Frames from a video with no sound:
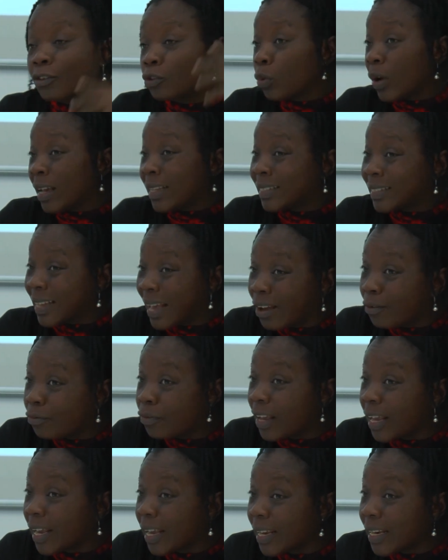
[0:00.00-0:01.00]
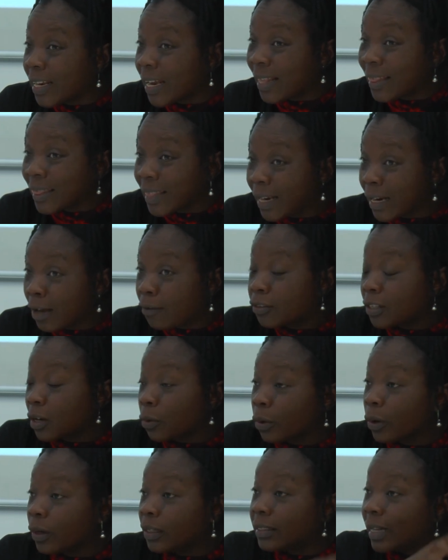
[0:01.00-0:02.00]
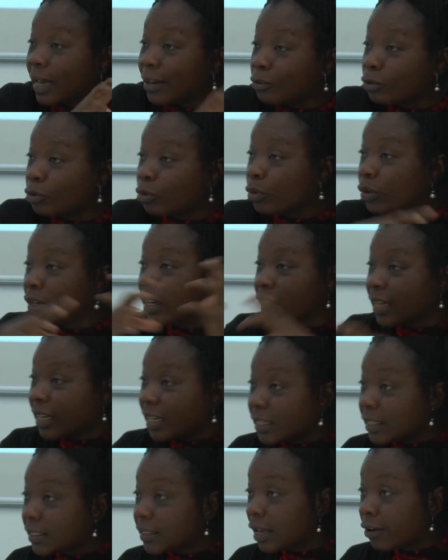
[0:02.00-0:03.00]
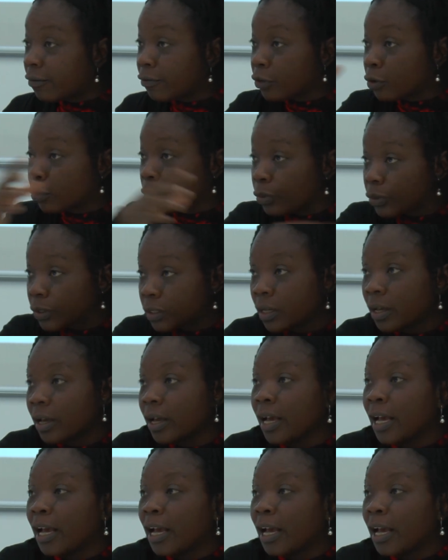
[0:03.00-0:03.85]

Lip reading: do a survey and then afterwards I do interviews.